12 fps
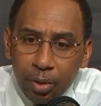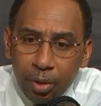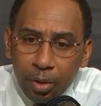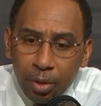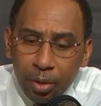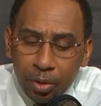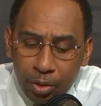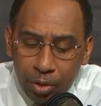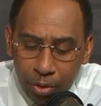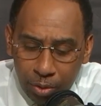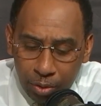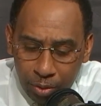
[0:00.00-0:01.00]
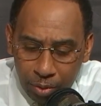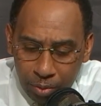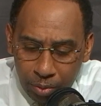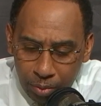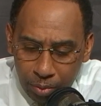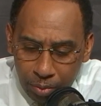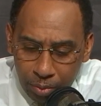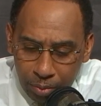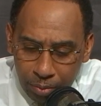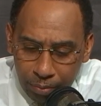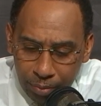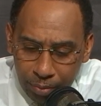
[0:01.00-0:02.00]
to
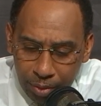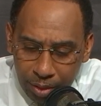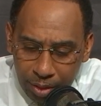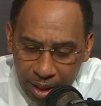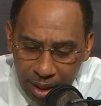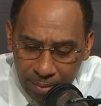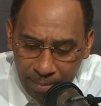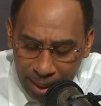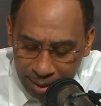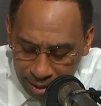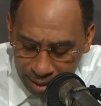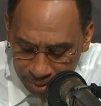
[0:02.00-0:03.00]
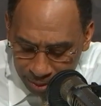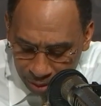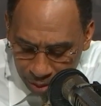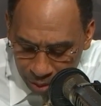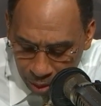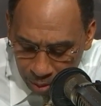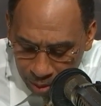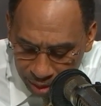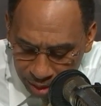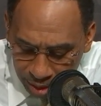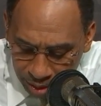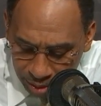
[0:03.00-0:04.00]
send my deepest
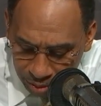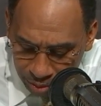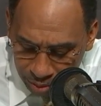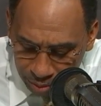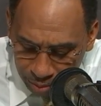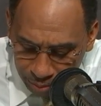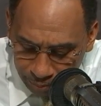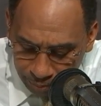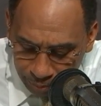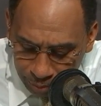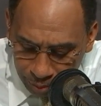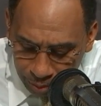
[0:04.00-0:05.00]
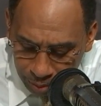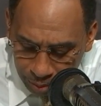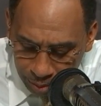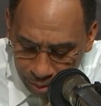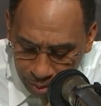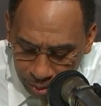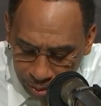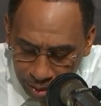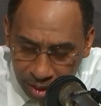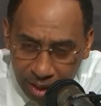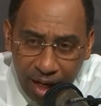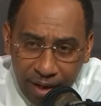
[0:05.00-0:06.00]
condolences to
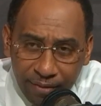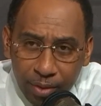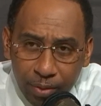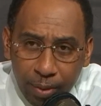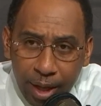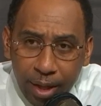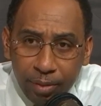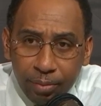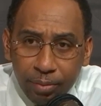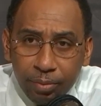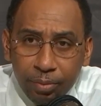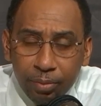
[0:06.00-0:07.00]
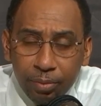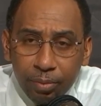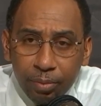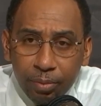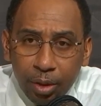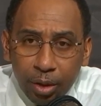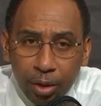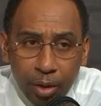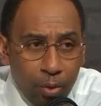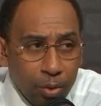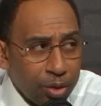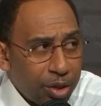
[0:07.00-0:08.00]
Kevin Durant of the Golden
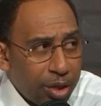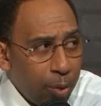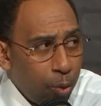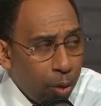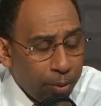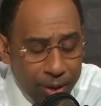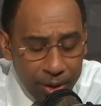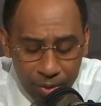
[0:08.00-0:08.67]
State Warriors